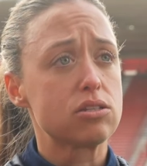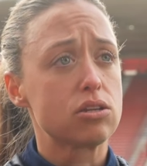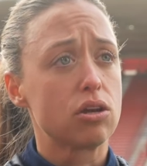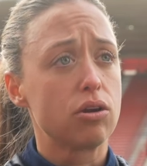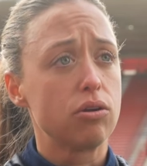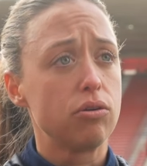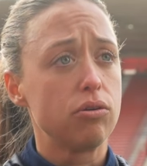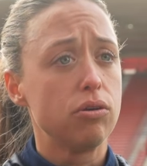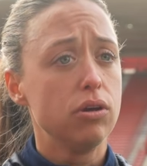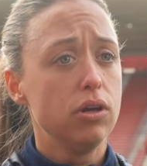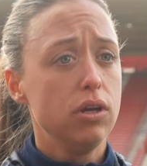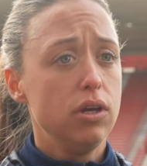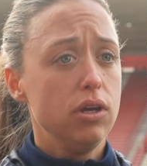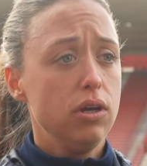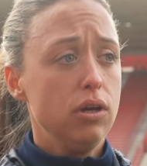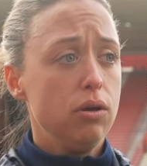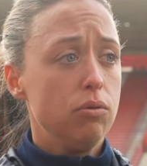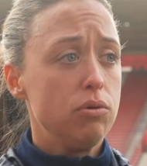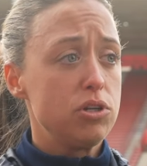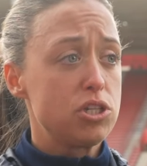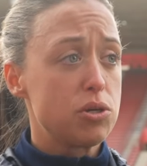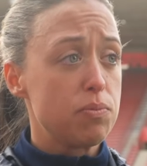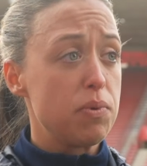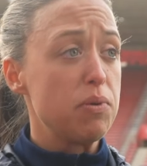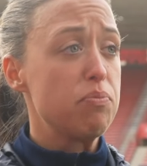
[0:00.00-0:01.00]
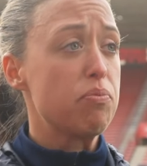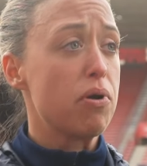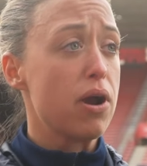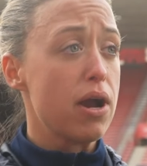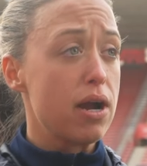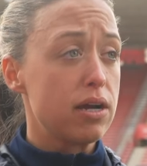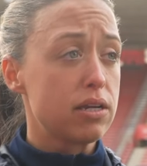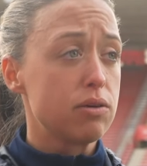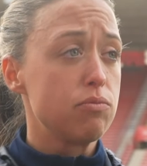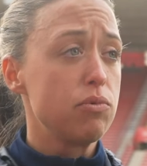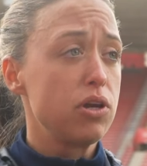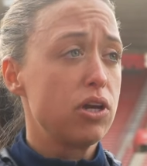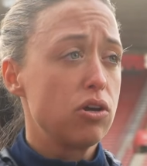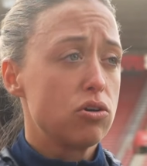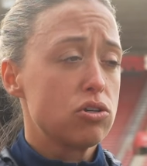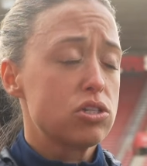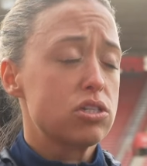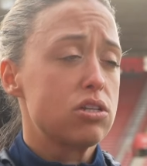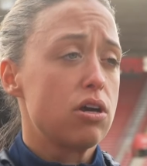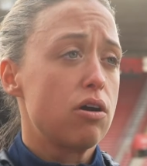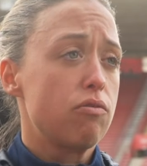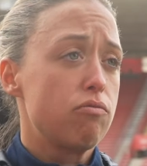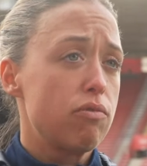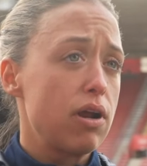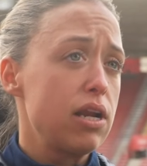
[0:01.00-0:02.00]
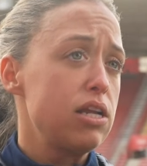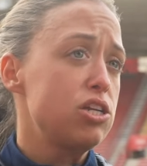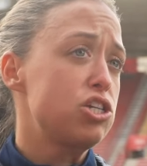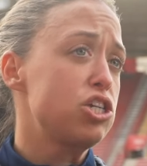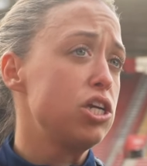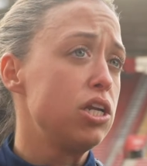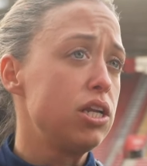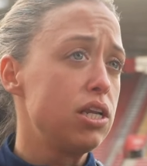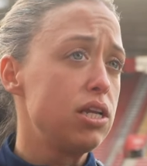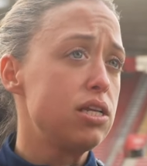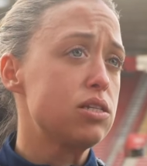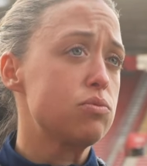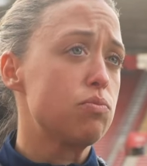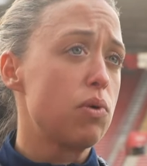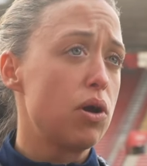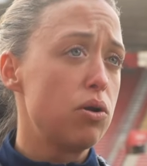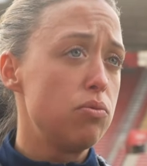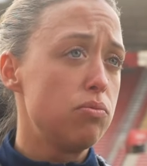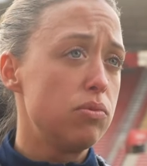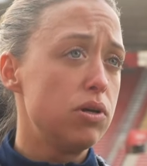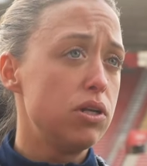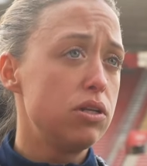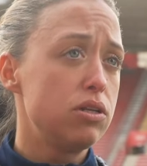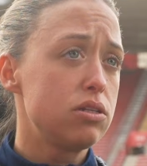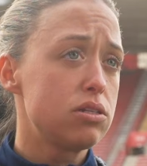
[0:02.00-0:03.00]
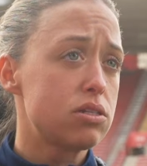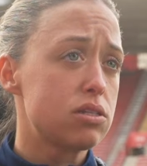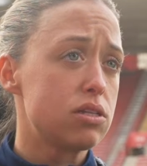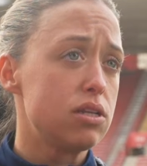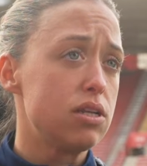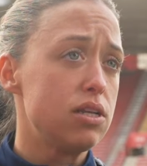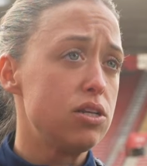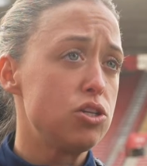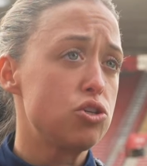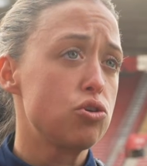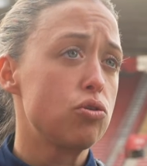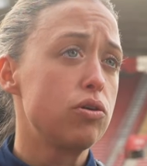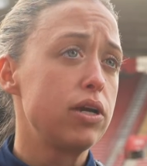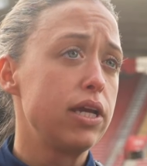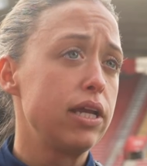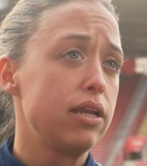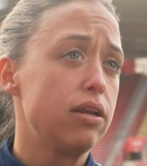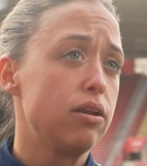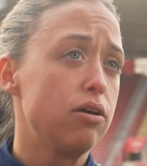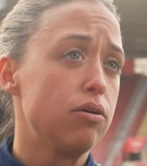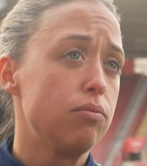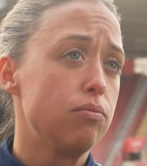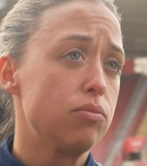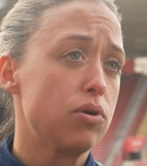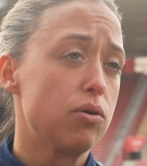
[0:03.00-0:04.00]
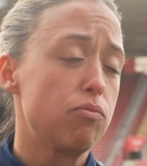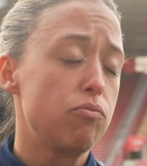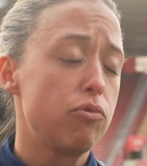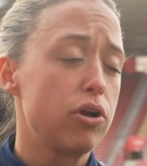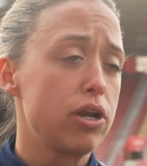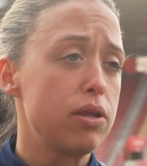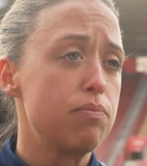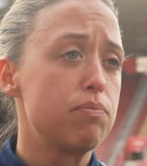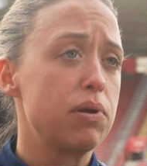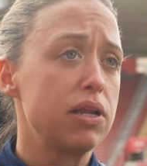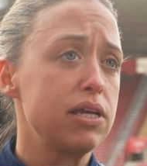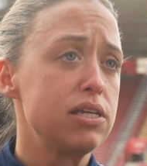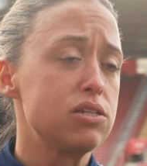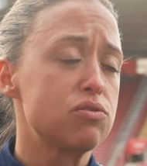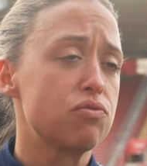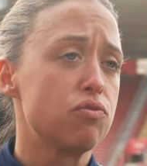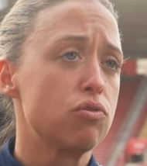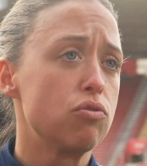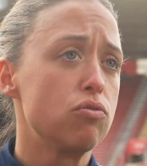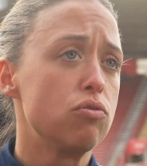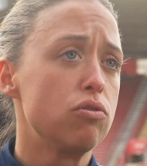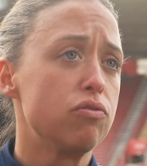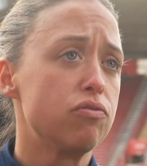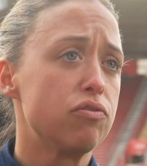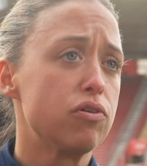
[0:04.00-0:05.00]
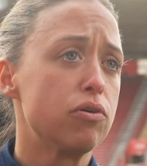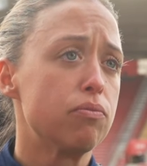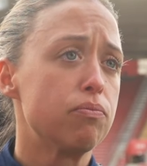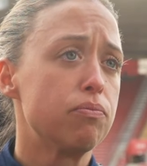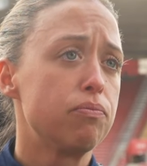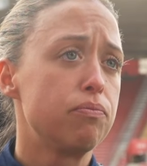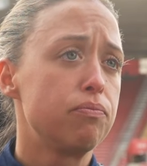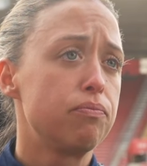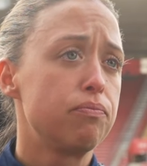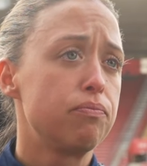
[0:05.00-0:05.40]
So we should be proud, and we got to start relishing these moments and enjoying them. I'm really pleased for all of them.